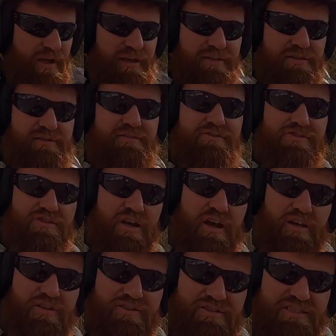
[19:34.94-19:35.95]
way,
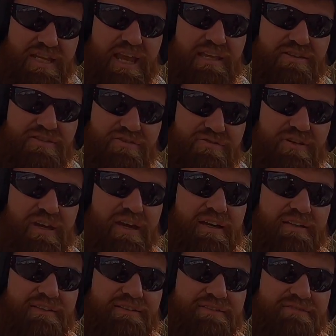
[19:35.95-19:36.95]
start of the Tet
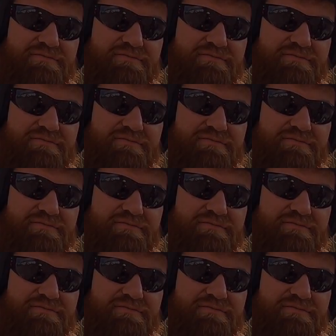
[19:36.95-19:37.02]
UK.